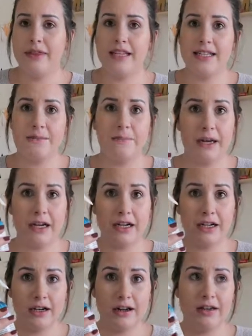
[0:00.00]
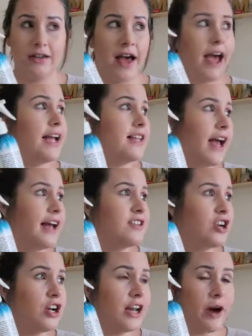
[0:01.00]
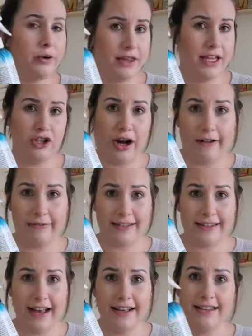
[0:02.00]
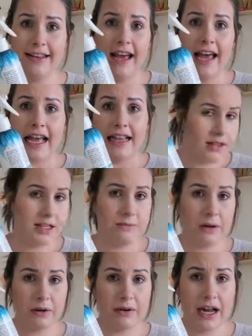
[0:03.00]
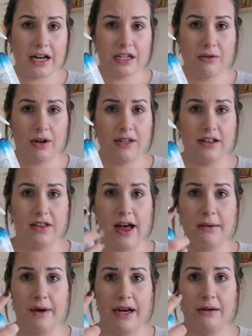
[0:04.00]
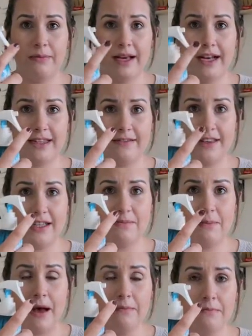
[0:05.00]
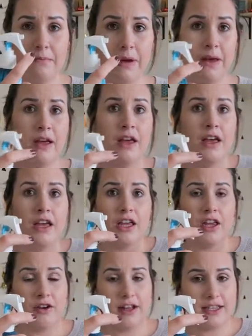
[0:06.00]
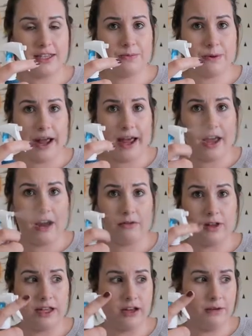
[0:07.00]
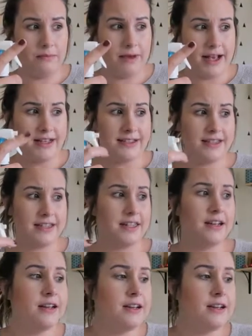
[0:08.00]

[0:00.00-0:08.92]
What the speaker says: This bigger, I started out with a travel size. This bigger one actually works a lot better because of this pump. You can spray a really good mist.